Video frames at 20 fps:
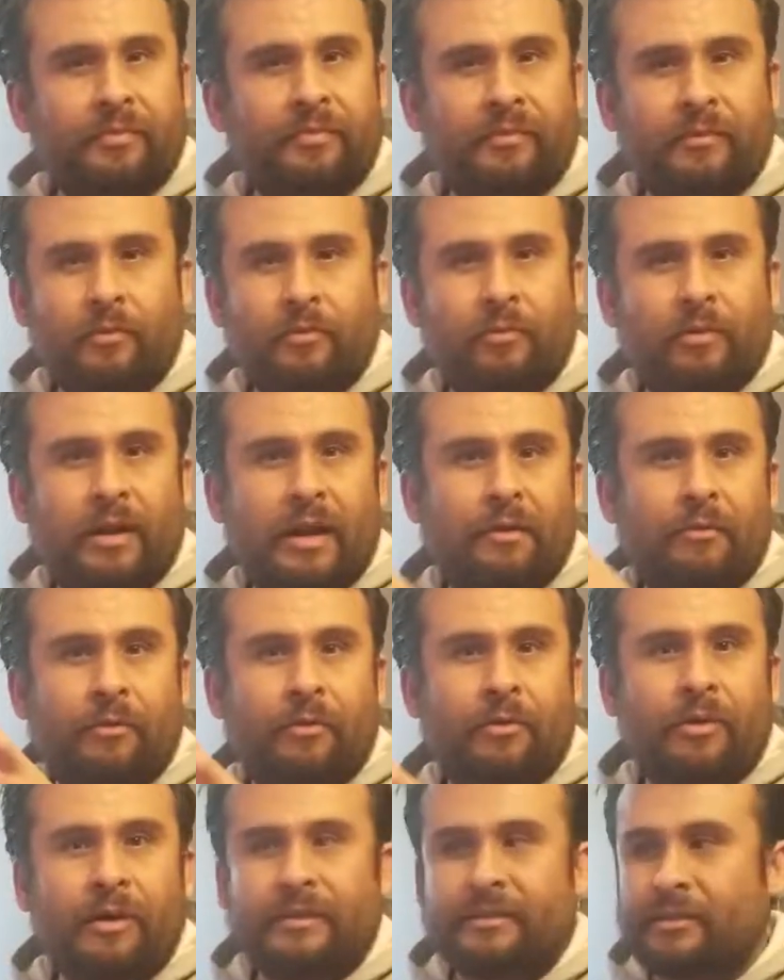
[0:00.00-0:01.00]

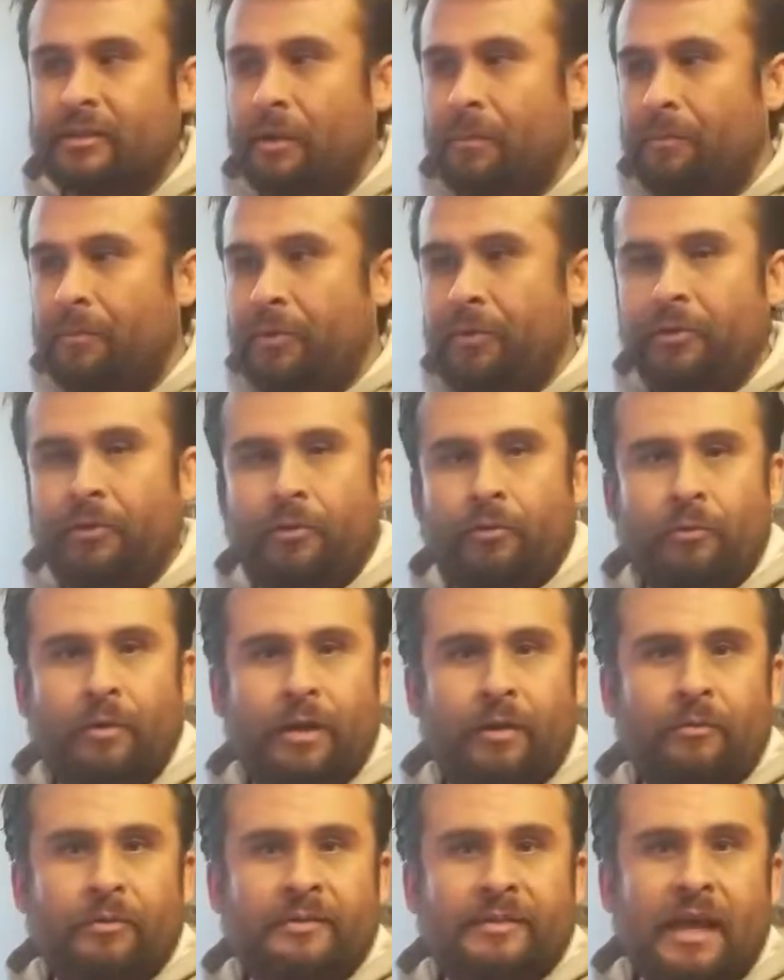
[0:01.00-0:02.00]
whatever, it's computer or
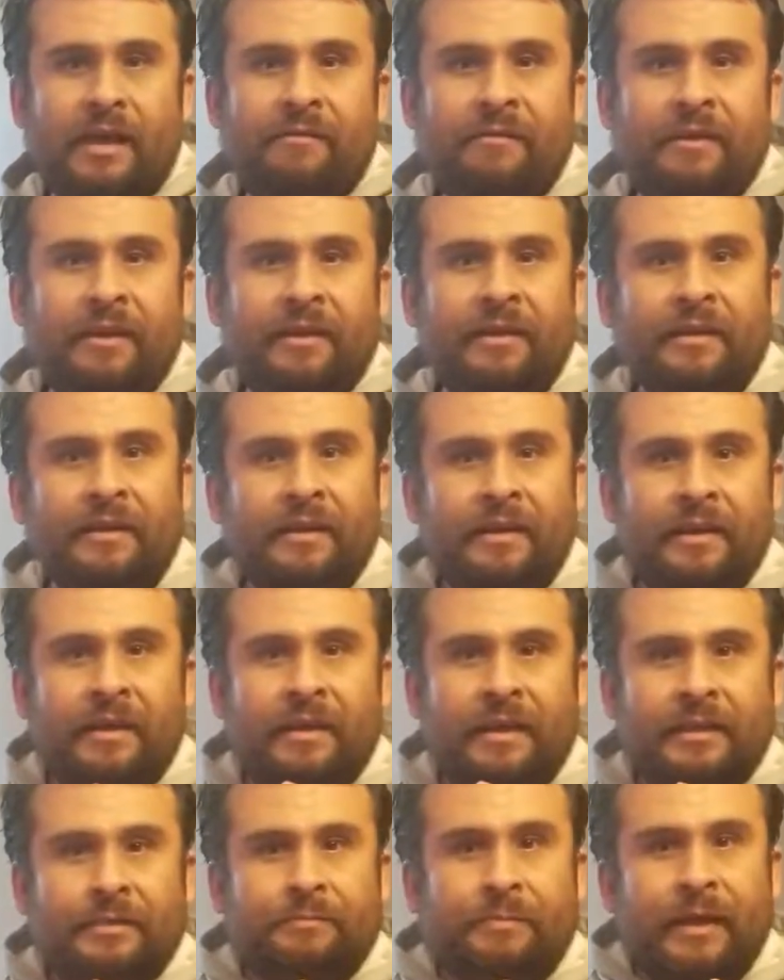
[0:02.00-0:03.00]
whatever is having it,
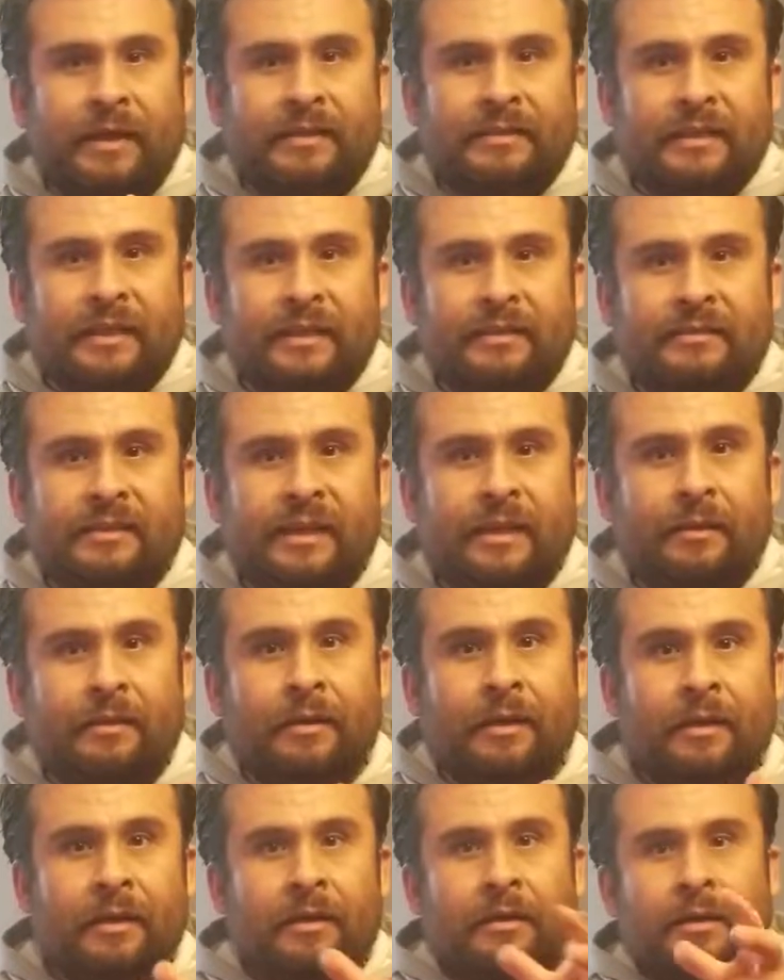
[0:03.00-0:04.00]
is basically saying,
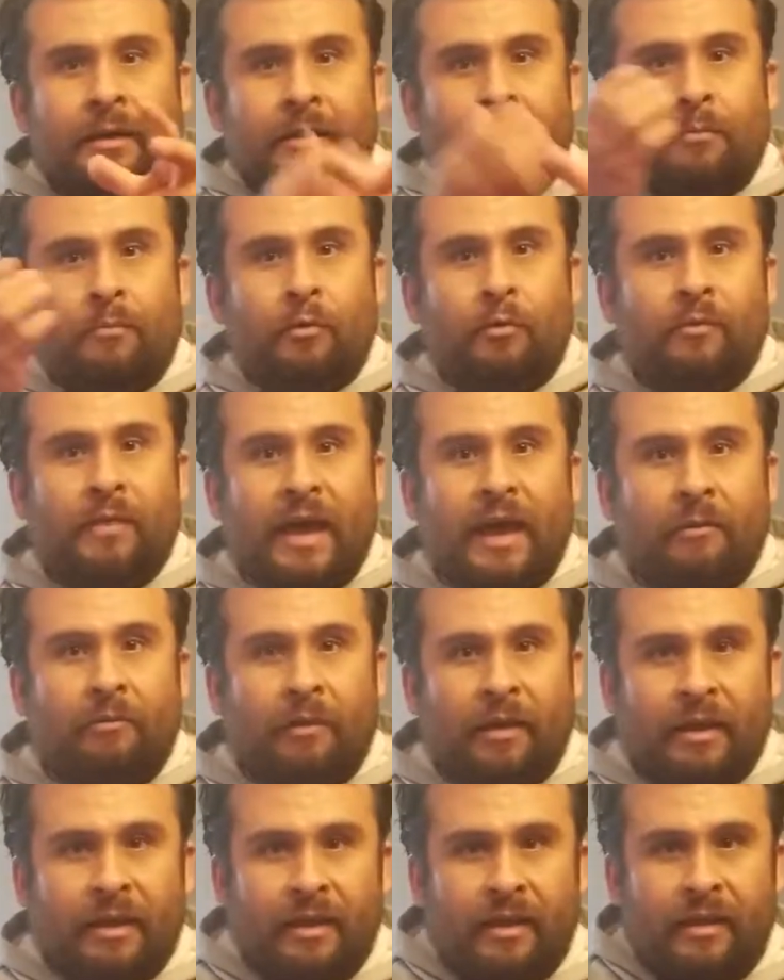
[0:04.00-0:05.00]
move that way.
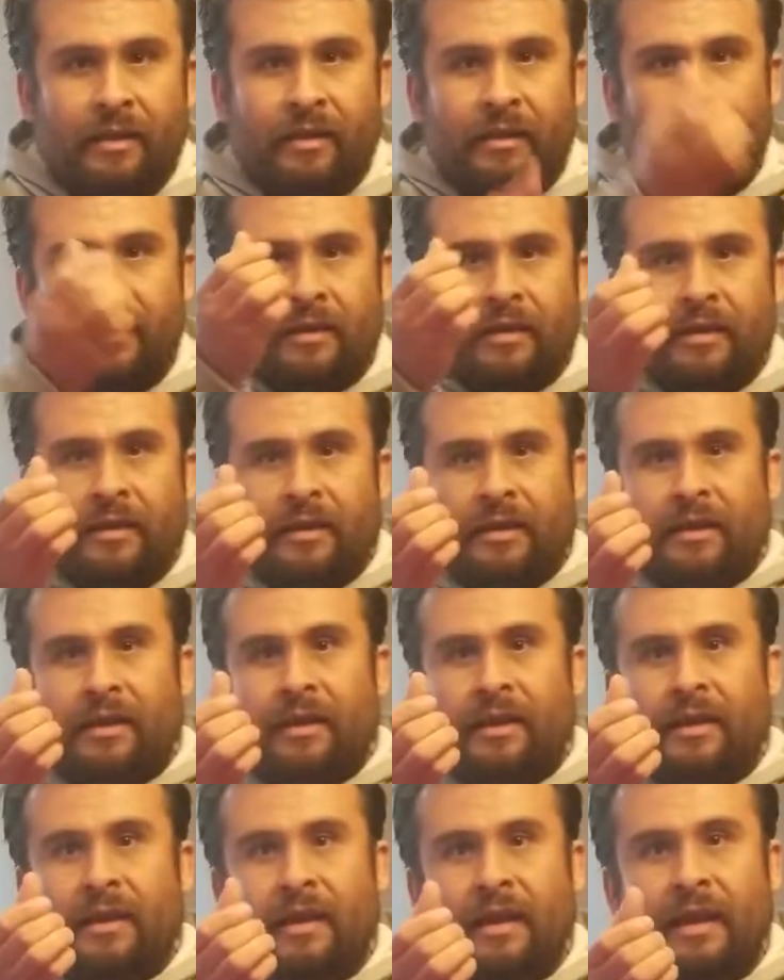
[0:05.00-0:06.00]

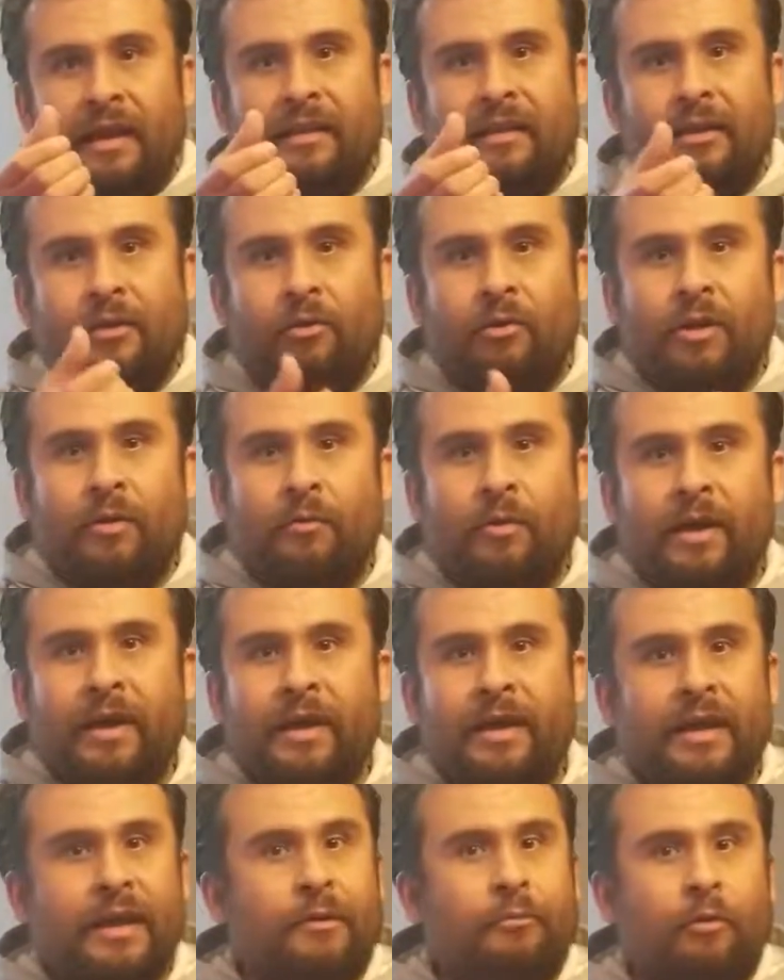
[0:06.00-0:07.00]
And the only
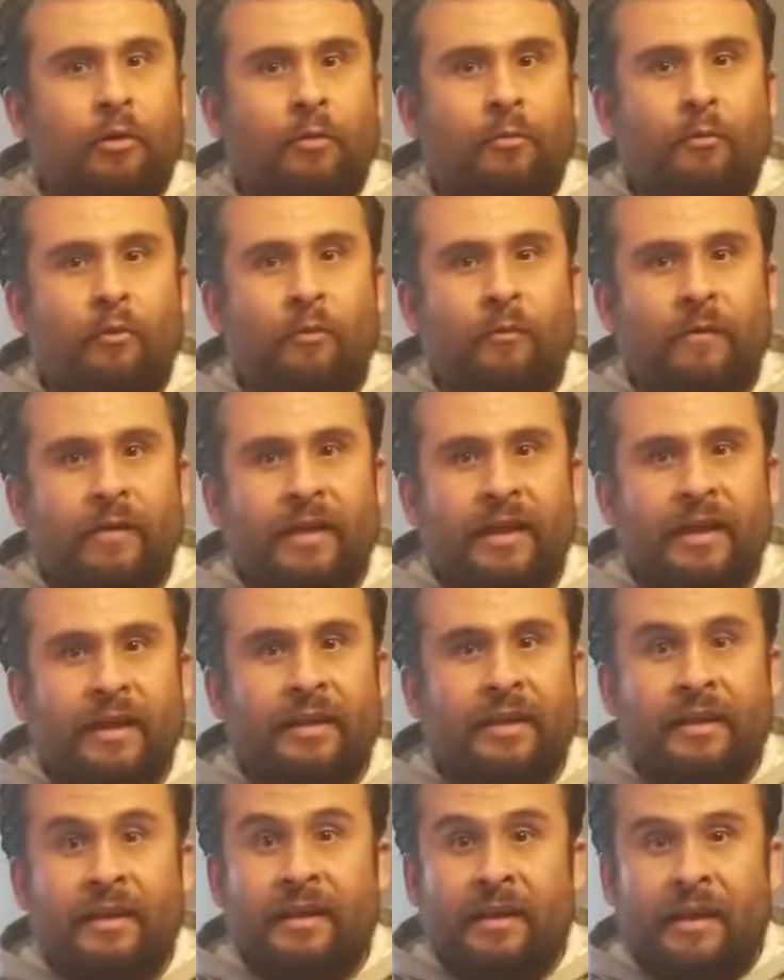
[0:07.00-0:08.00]
way it won't move again,
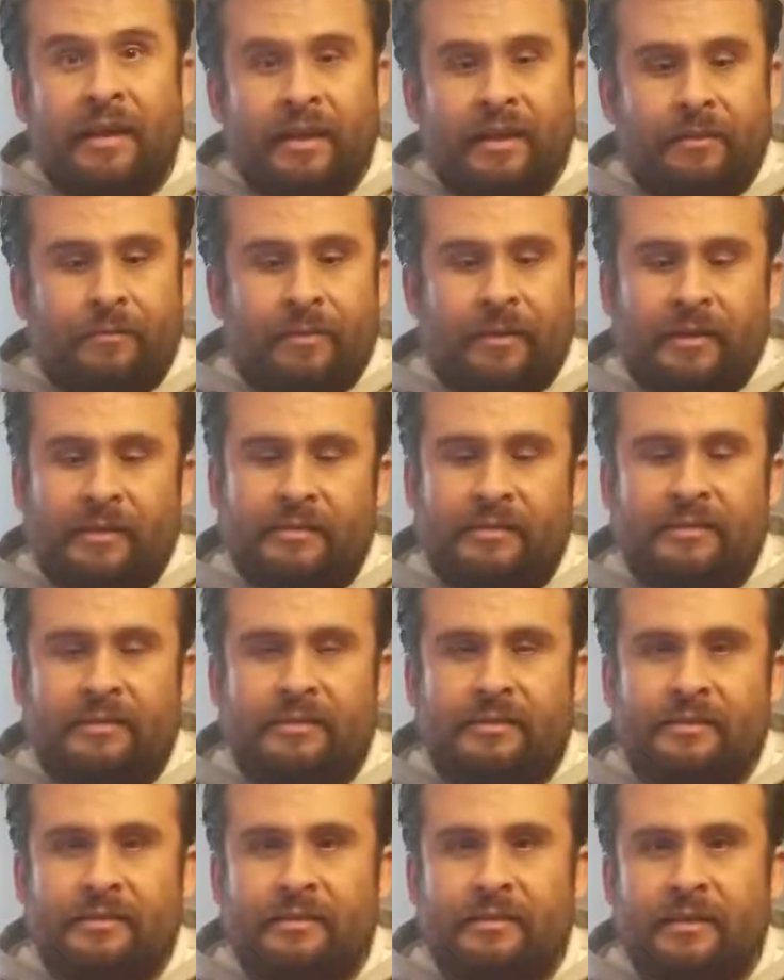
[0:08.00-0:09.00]

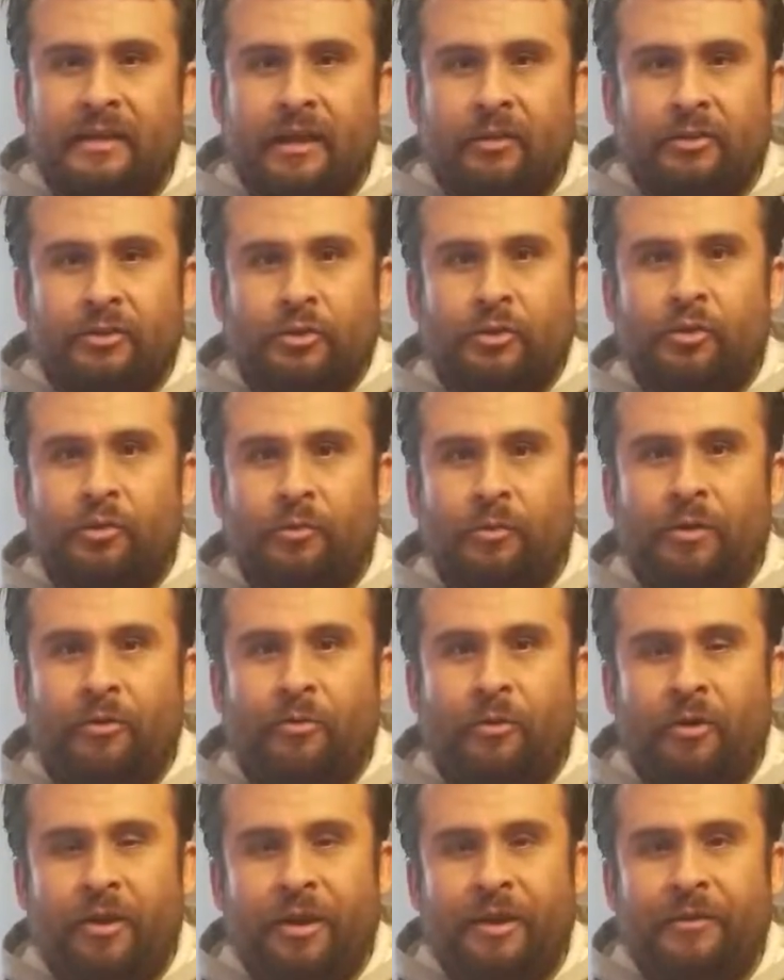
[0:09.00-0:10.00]
because I'll show you the
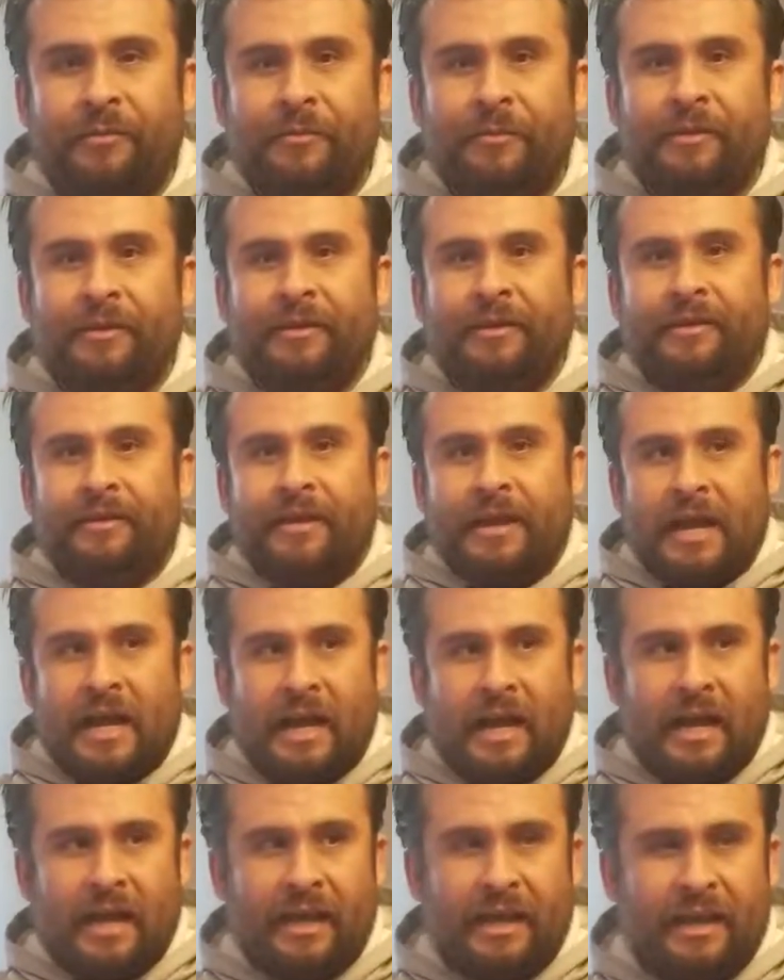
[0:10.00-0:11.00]
recording,
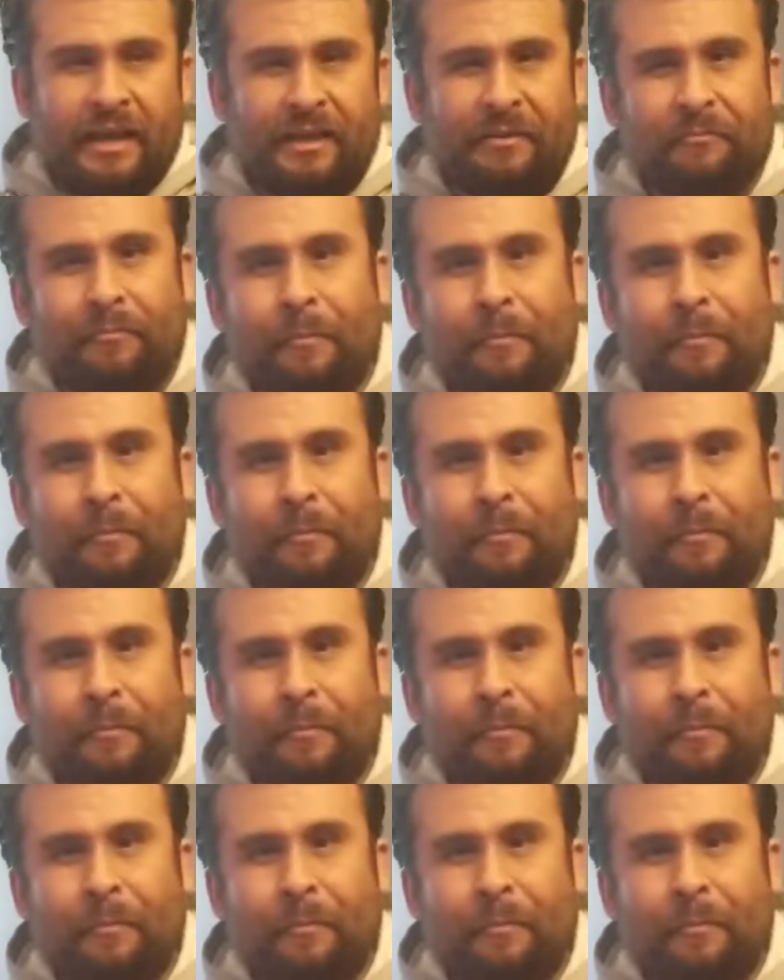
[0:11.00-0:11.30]
I